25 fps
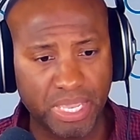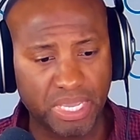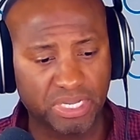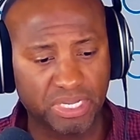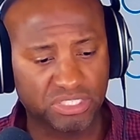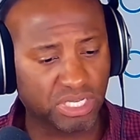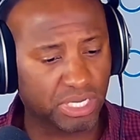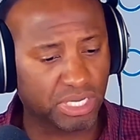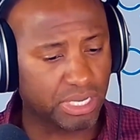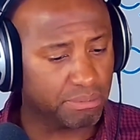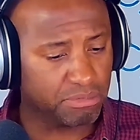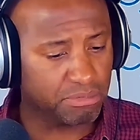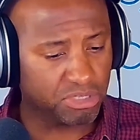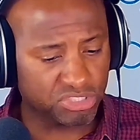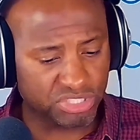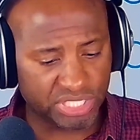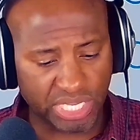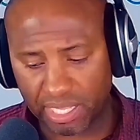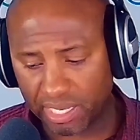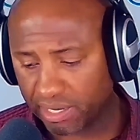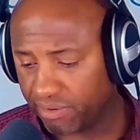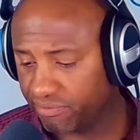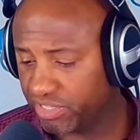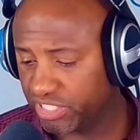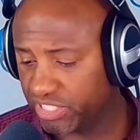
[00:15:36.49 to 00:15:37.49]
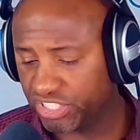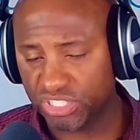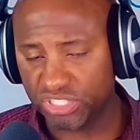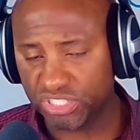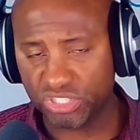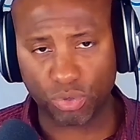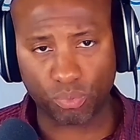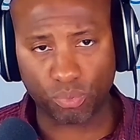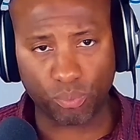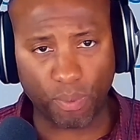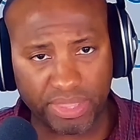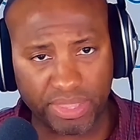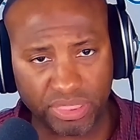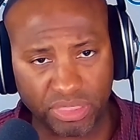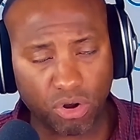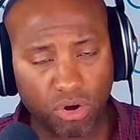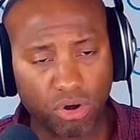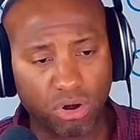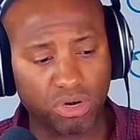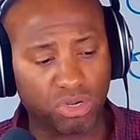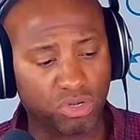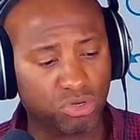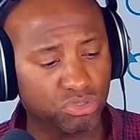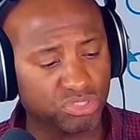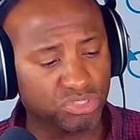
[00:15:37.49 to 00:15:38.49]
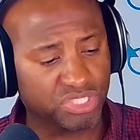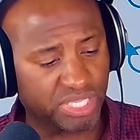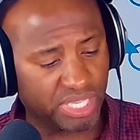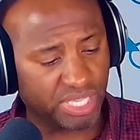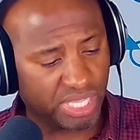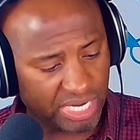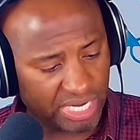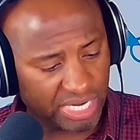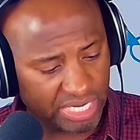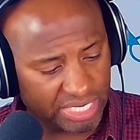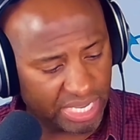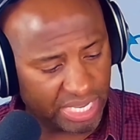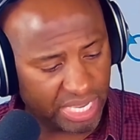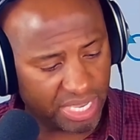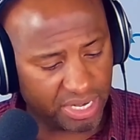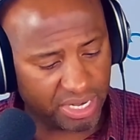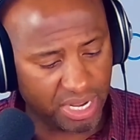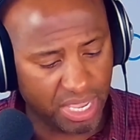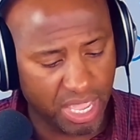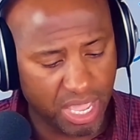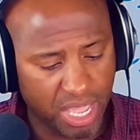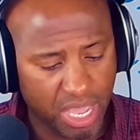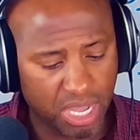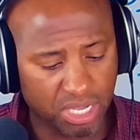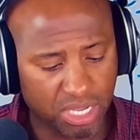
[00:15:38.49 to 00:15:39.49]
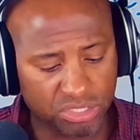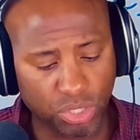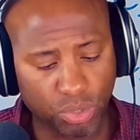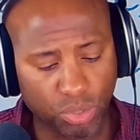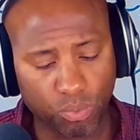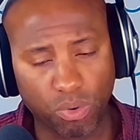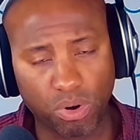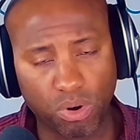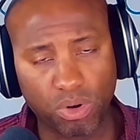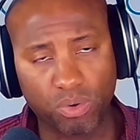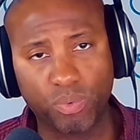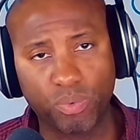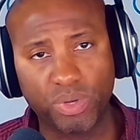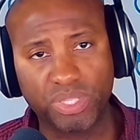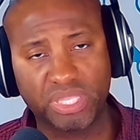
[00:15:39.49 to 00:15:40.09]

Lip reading: to come on television to write the articles that he did to work with